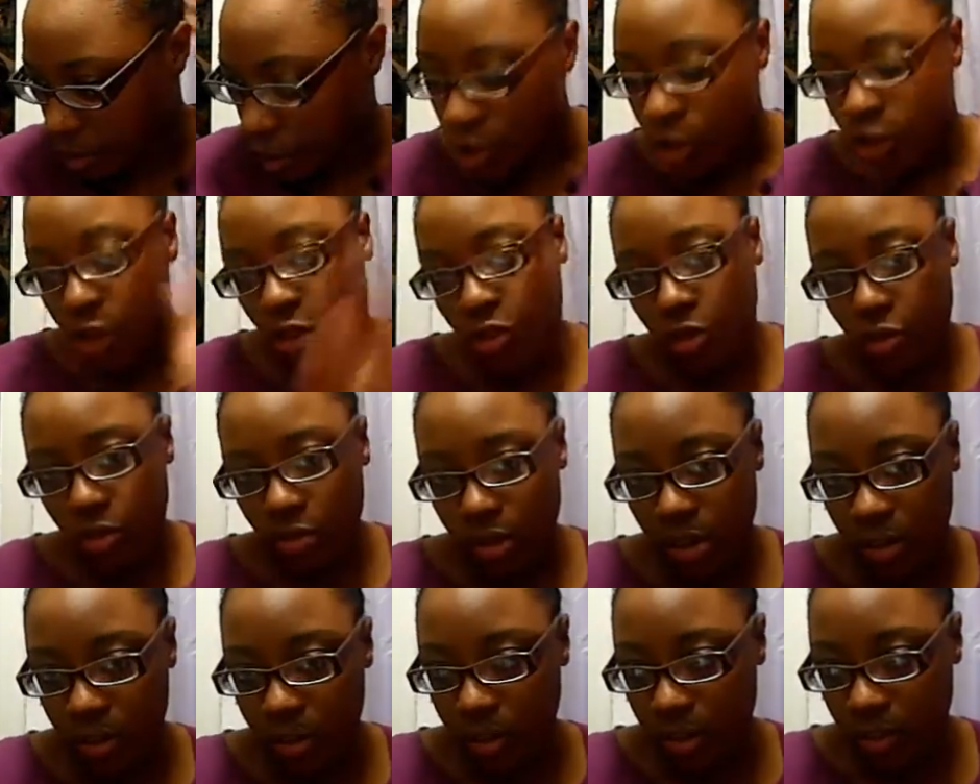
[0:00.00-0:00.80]
So you're
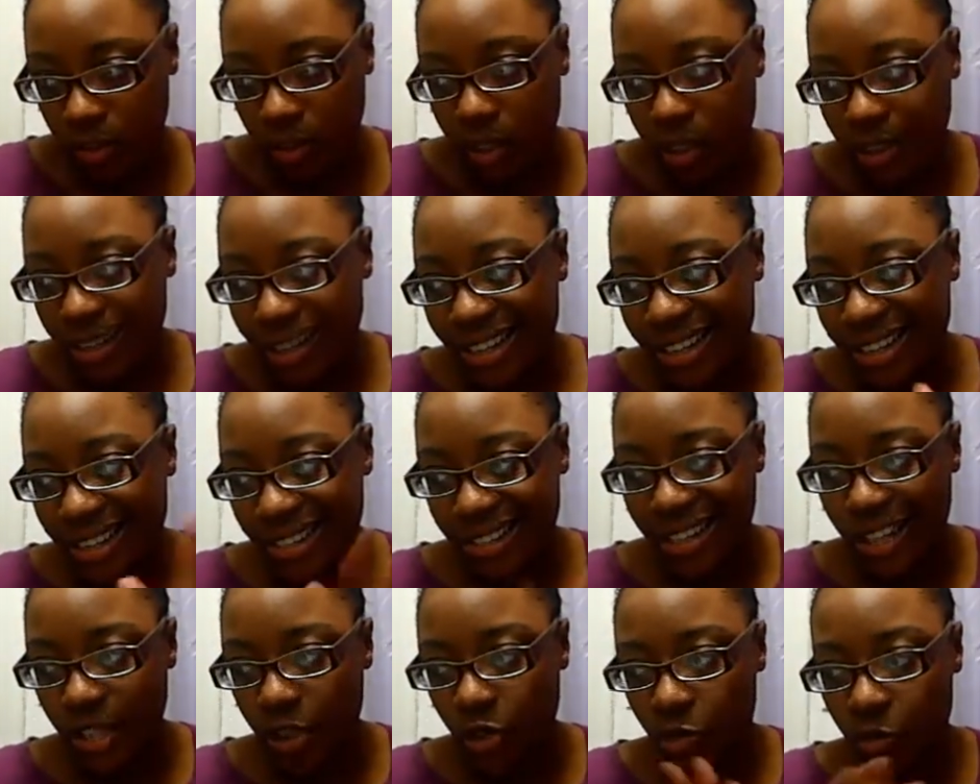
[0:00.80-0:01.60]
in your period, and it
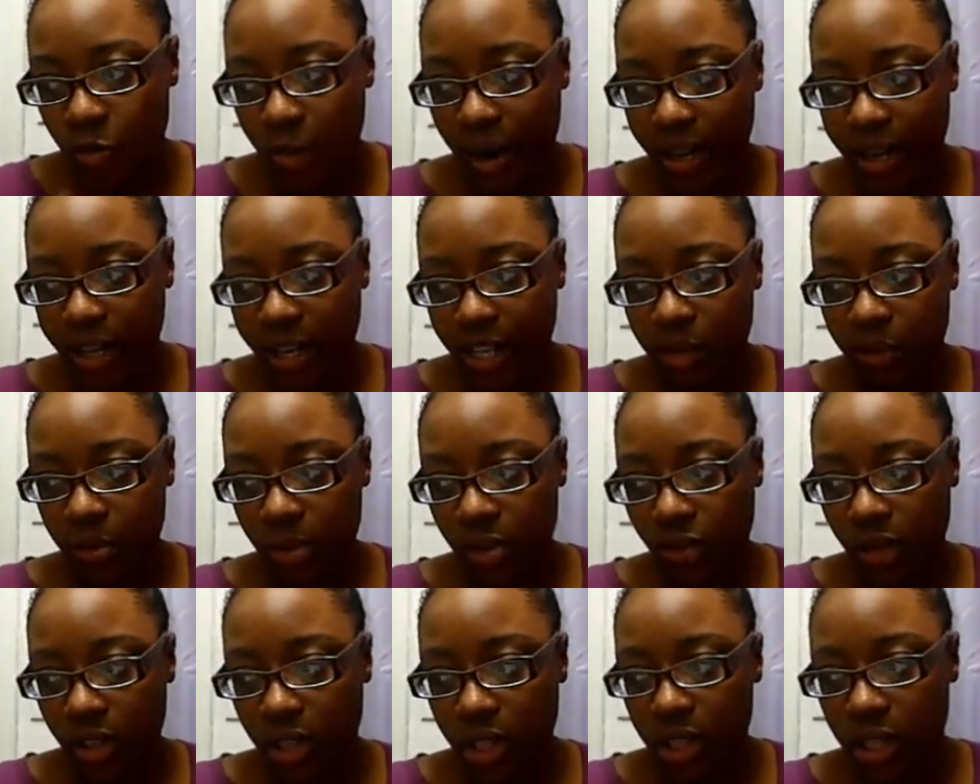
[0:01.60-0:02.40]
says you might
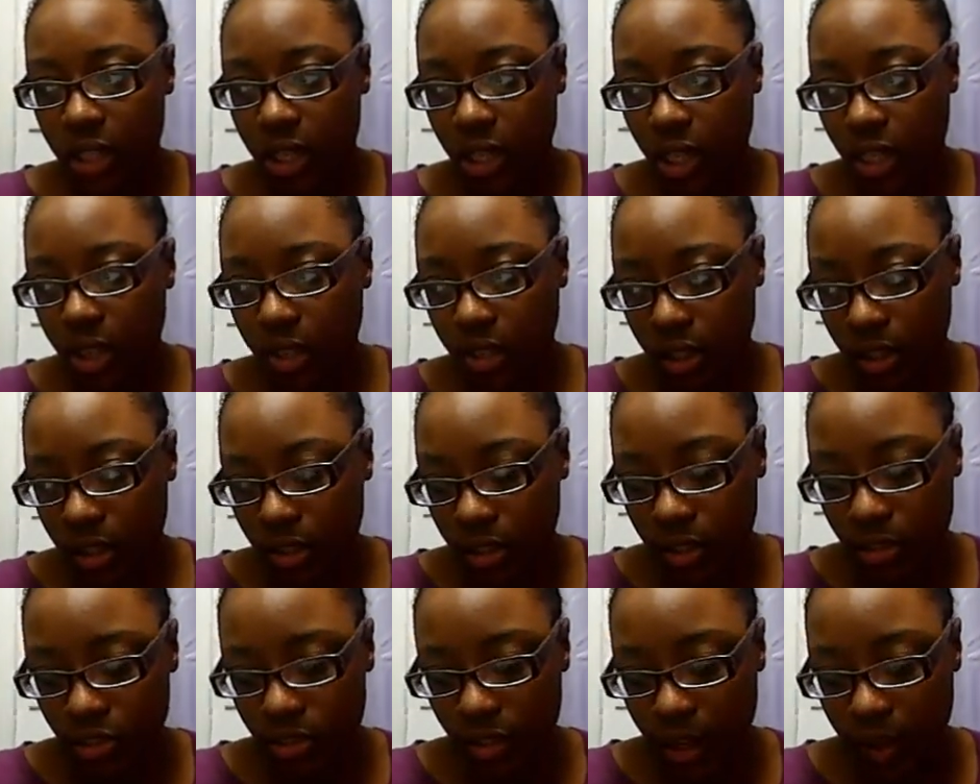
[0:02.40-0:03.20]
experience light leakage,
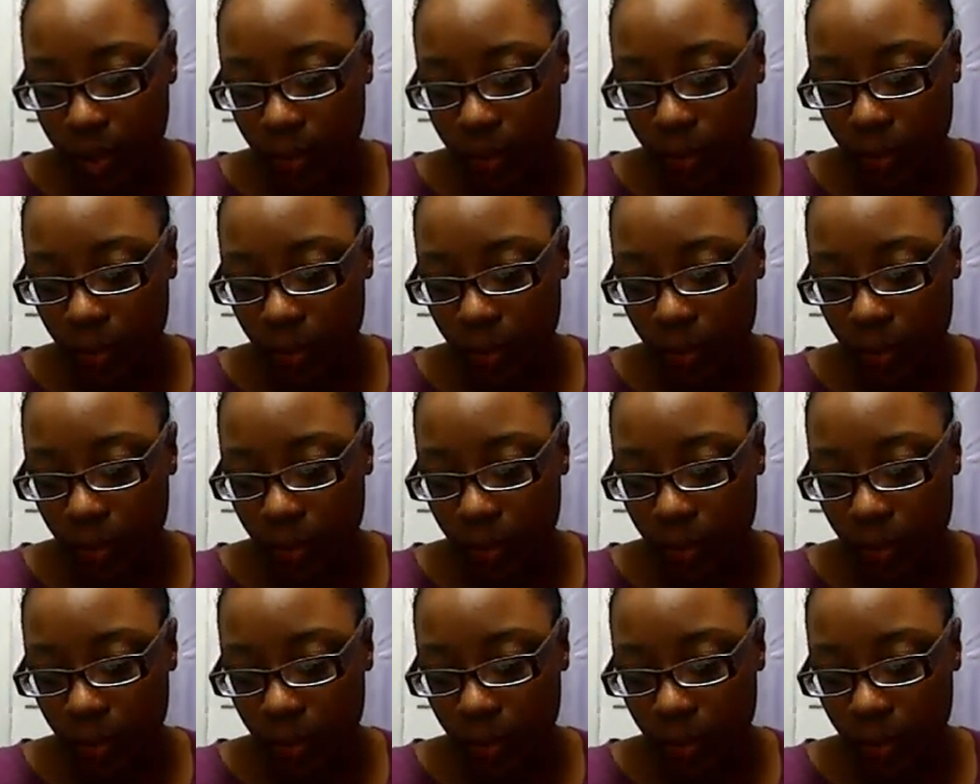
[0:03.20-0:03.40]
right?